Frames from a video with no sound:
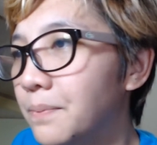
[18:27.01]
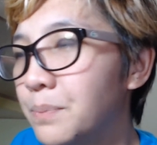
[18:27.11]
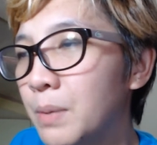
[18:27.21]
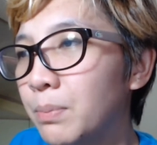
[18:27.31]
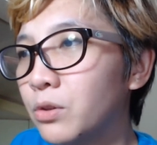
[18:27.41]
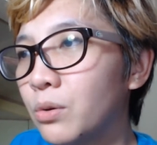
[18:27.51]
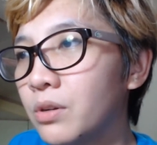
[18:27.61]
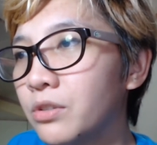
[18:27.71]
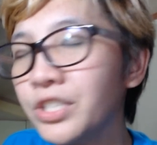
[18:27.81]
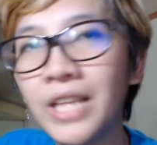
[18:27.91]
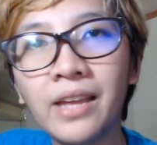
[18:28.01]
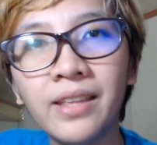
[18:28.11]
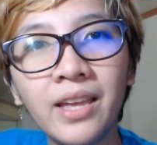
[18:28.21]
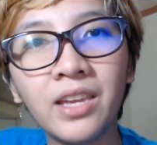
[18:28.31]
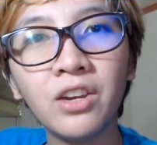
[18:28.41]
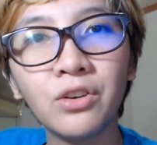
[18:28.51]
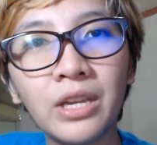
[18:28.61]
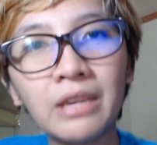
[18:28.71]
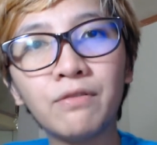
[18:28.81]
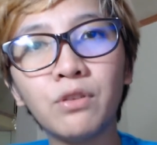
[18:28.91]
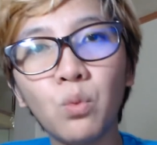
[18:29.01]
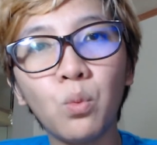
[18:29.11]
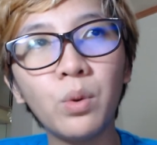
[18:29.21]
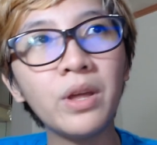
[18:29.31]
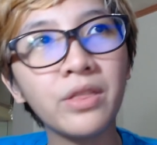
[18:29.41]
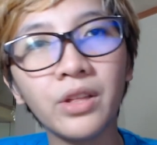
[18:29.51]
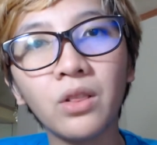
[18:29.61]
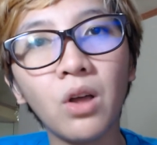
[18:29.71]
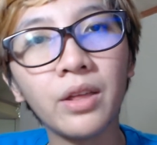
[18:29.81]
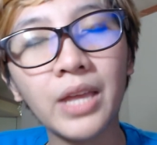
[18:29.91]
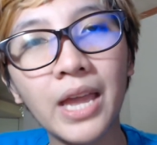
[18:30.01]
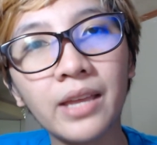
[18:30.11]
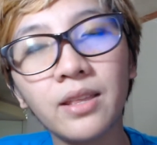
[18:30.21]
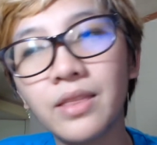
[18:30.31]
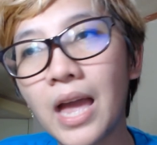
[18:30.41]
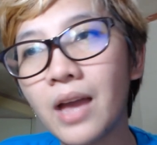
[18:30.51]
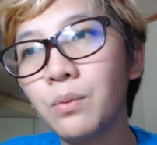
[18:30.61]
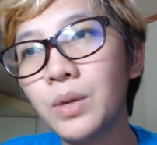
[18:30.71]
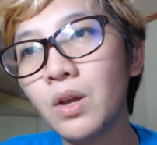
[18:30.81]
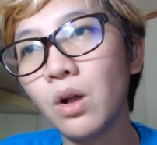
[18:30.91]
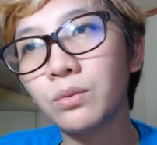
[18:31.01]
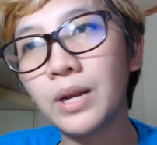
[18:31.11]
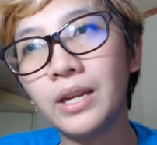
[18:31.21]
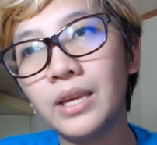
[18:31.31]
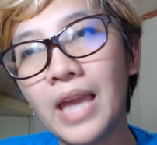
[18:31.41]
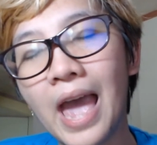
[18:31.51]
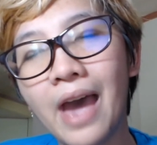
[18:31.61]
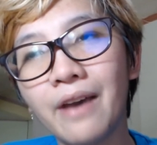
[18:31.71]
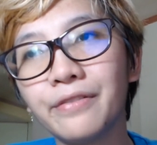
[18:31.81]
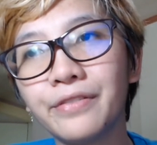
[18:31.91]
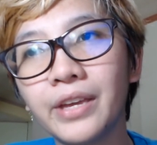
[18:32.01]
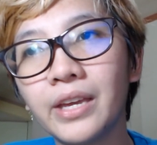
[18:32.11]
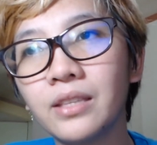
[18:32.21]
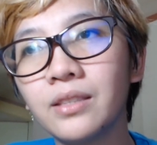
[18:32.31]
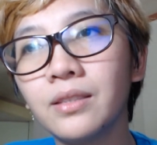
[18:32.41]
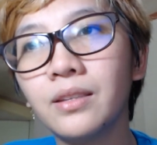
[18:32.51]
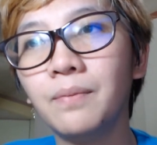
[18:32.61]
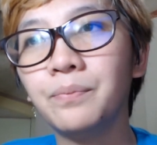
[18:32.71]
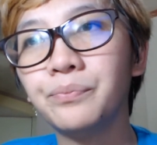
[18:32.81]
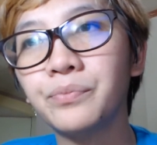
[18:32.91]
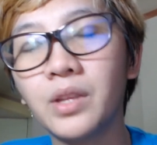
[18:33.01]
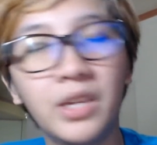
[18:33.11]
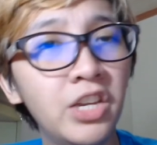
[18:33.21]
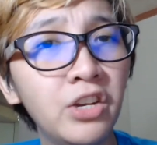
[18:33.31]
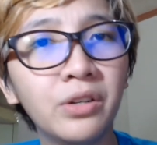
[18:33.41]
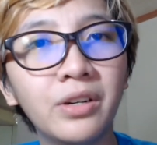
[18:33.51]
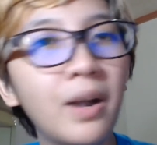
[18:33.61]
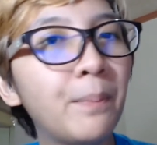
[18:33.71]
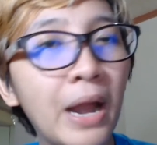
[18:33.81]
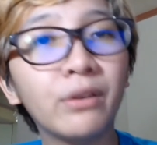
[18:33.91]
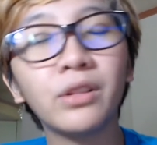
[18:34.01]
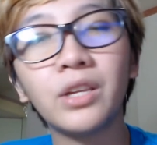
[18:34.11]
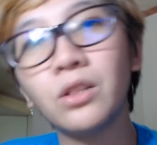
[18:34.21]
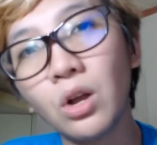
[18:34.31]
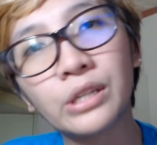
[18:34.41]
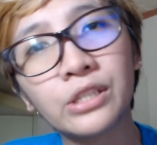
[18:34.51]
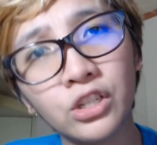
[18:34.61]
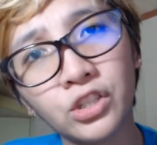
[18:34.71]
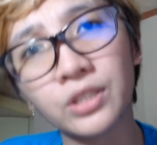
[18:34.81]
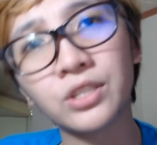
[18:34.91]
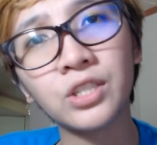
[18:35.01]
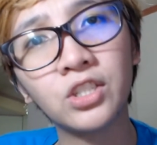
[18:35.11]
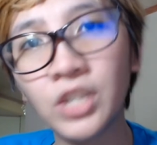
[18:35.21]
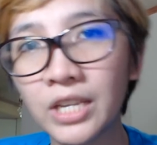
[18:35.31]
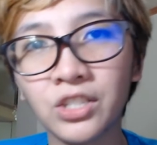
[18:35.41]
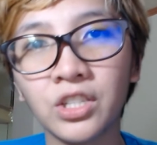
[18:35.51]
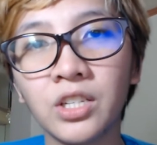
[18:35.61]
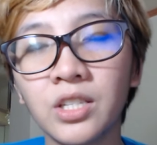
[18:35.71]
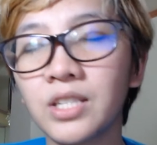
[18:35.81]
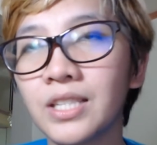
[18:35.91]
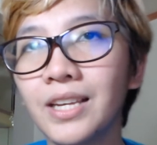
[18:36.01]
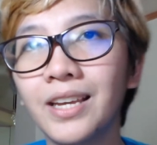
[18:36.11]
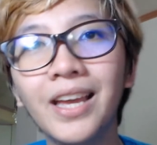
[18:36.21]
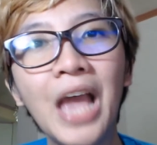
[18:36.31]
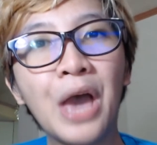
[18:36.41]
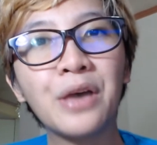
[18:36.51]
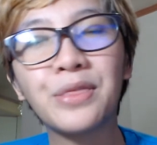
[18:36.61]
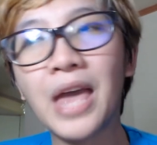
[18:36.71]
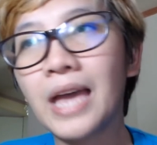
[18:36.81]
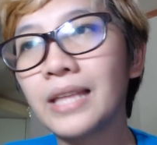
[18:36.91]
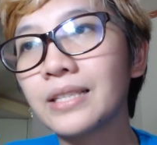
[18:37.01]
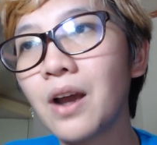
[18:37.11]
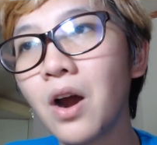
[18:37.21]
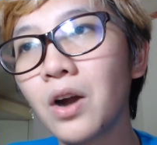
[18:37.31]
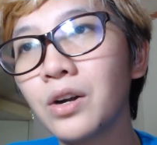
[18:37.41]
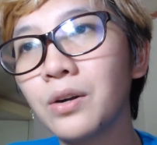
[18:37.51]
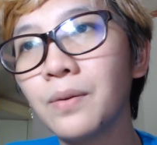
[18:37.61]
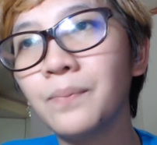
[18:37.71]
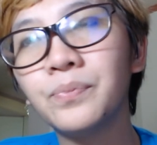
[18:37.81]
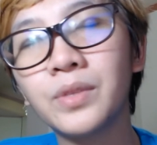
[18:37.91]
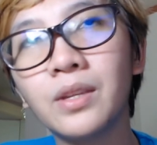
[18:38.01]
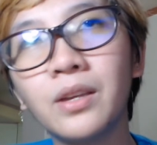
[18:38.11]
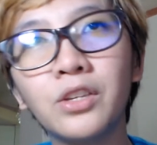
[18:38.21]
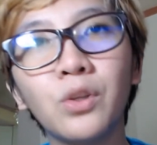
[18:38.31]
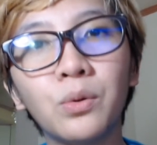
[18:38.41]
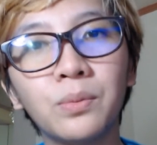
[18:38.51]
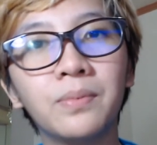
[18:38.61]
people don't understand that here, even with the law that, that we already have. And here, apparently, laws are just suggestions that are, you know,